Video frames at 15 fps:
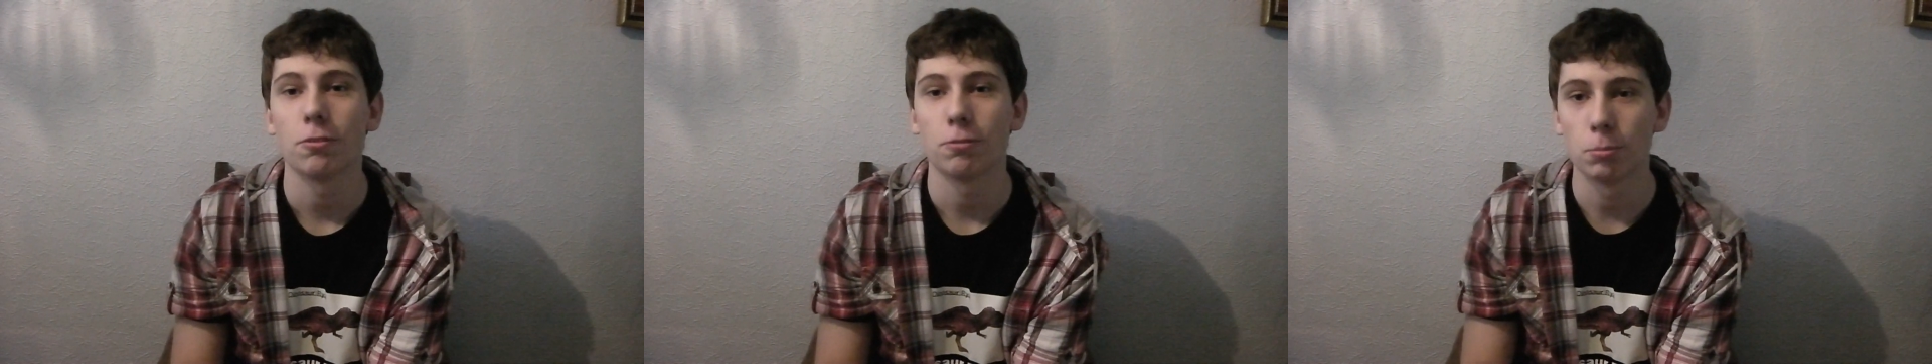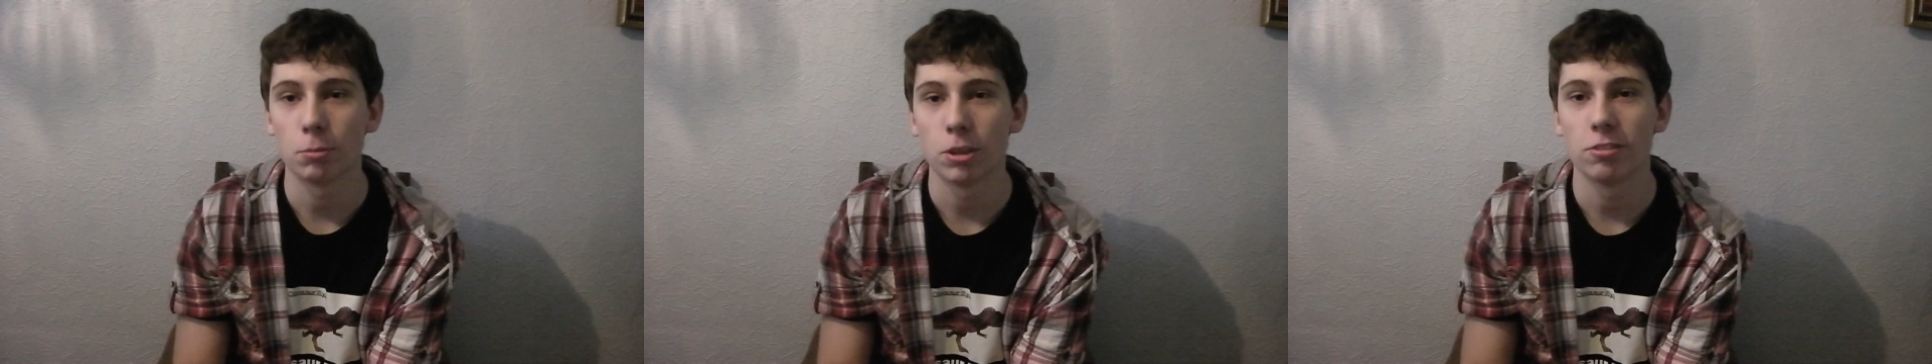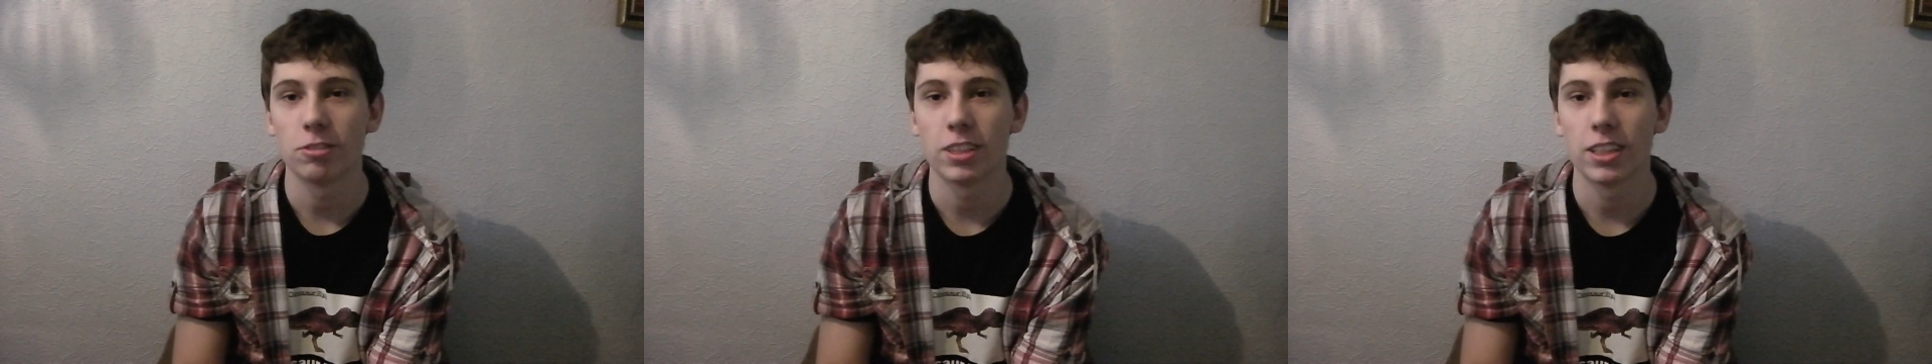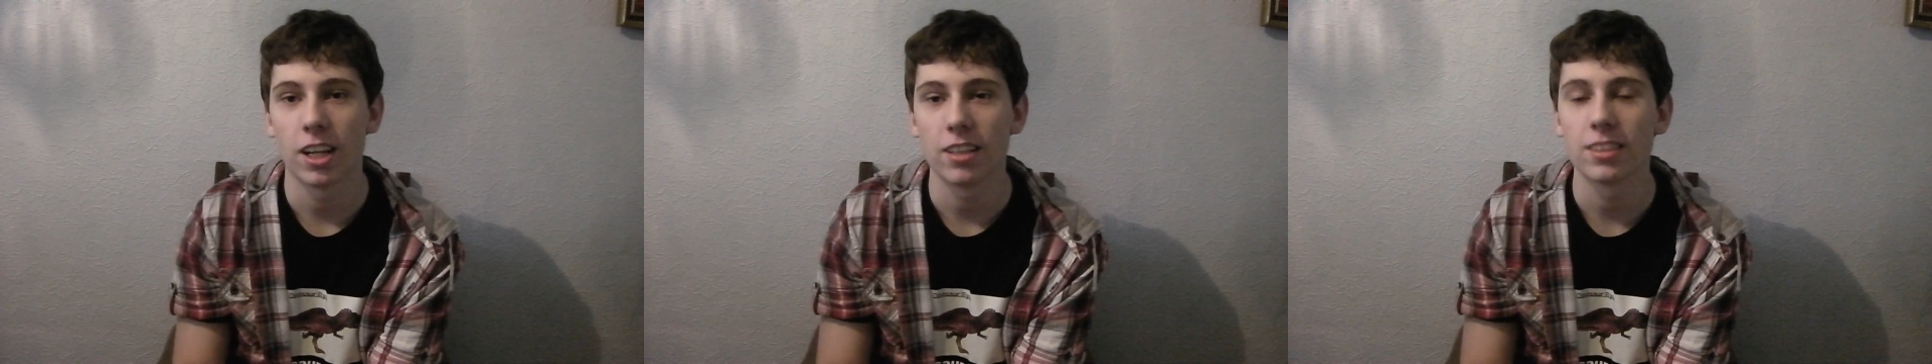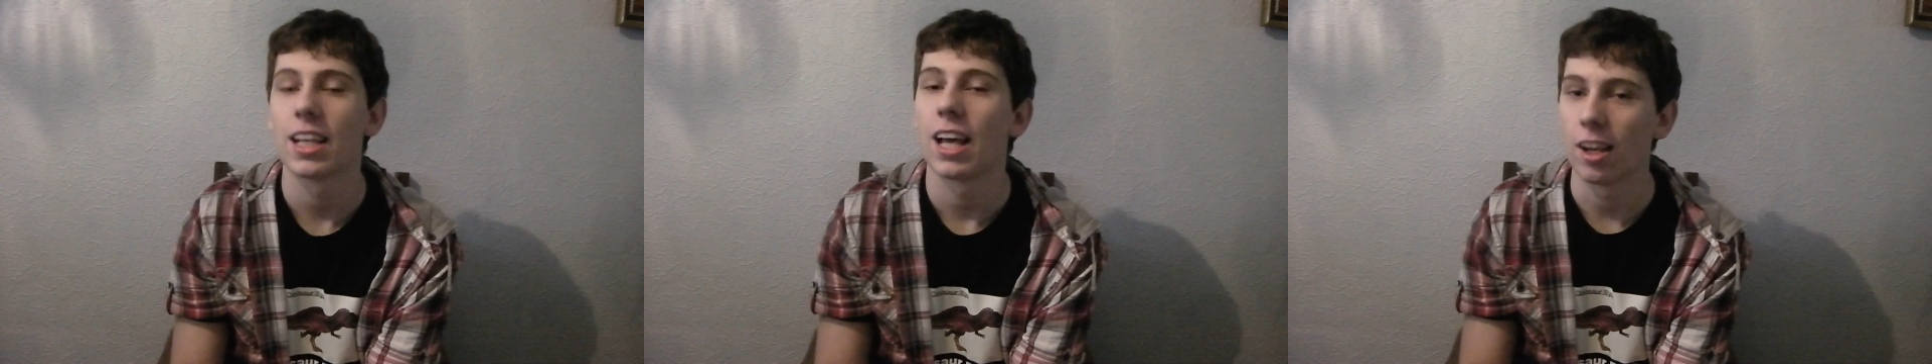for more
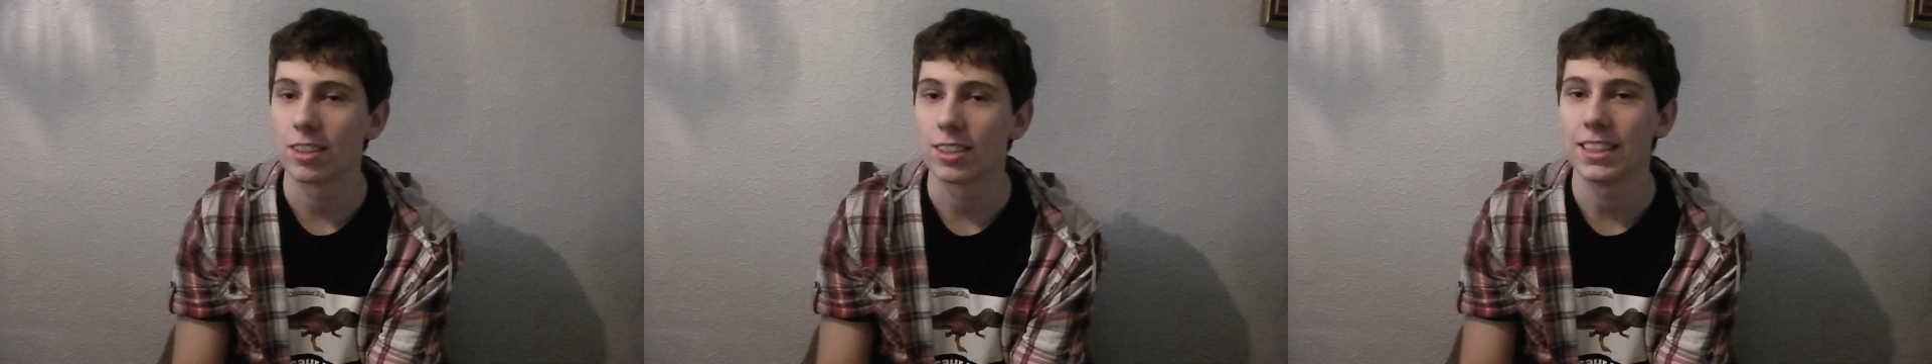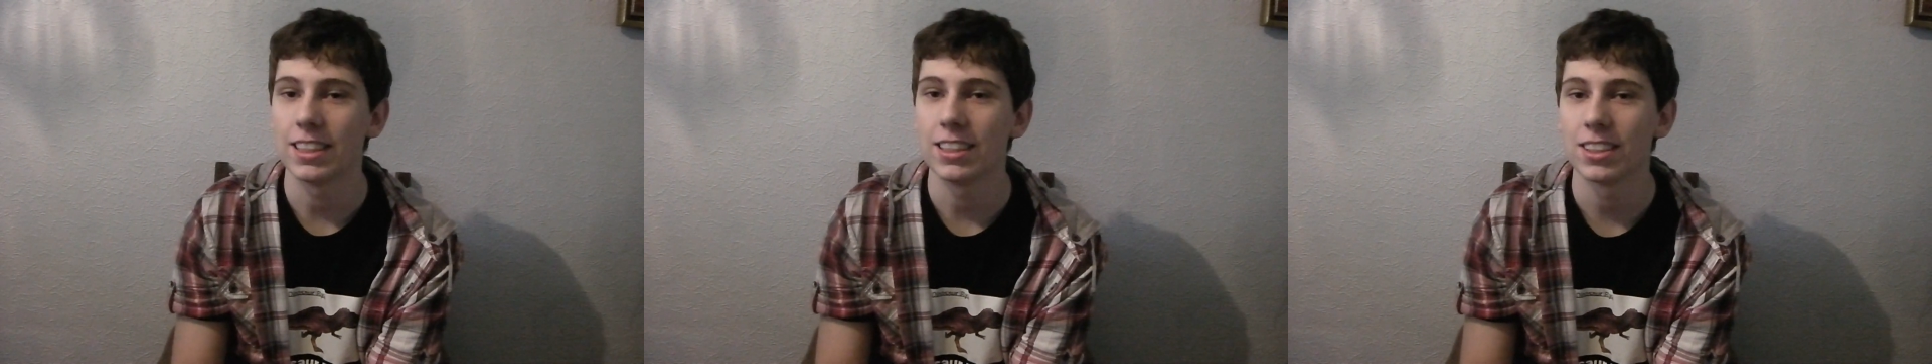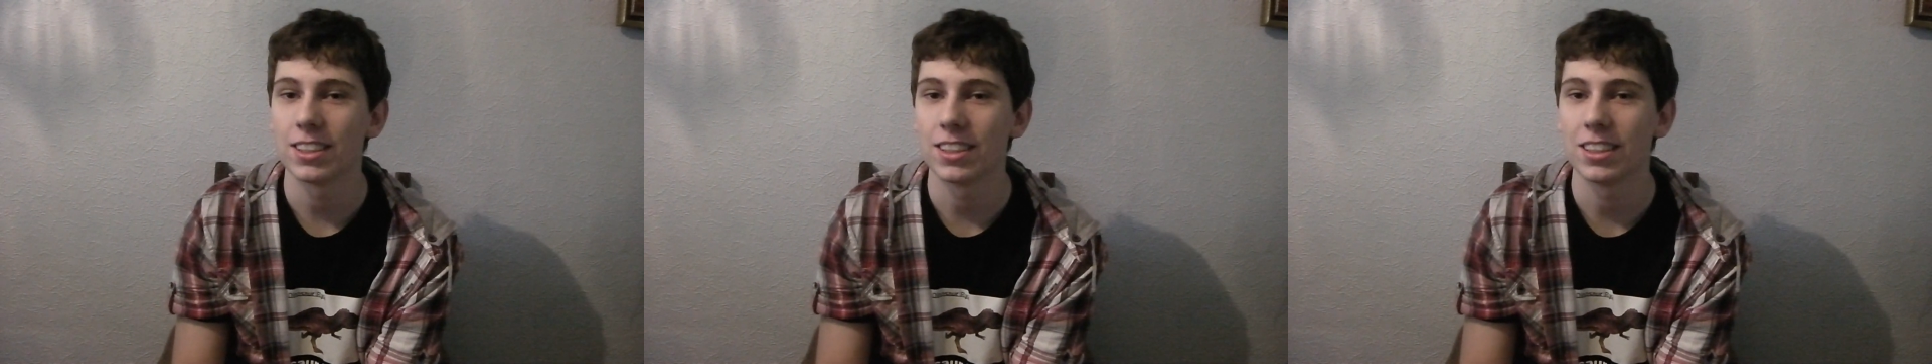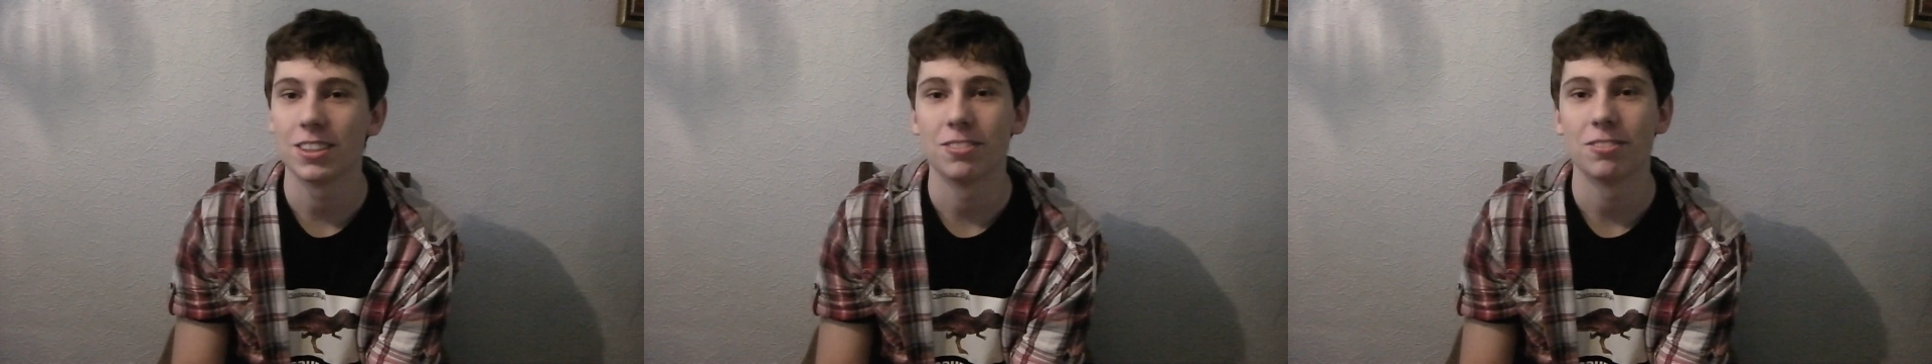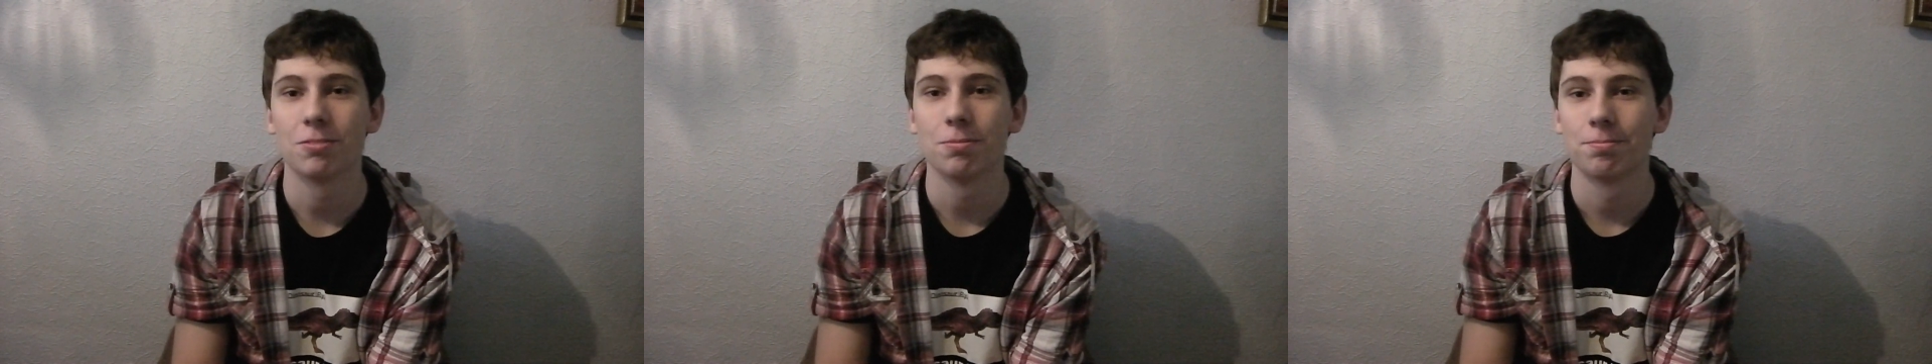videos. I'll see you
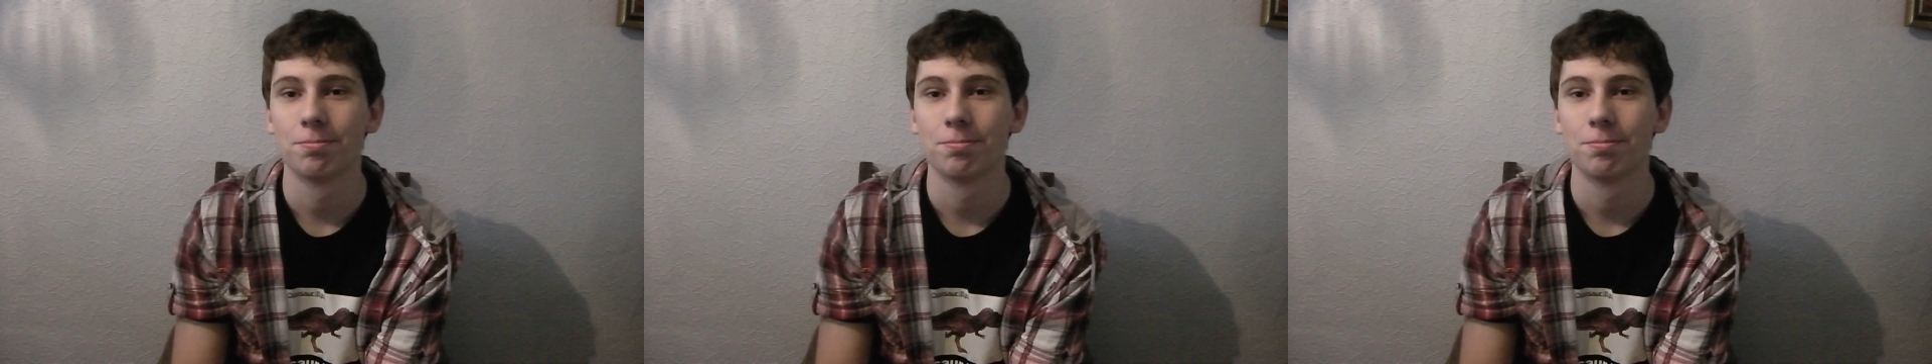soon.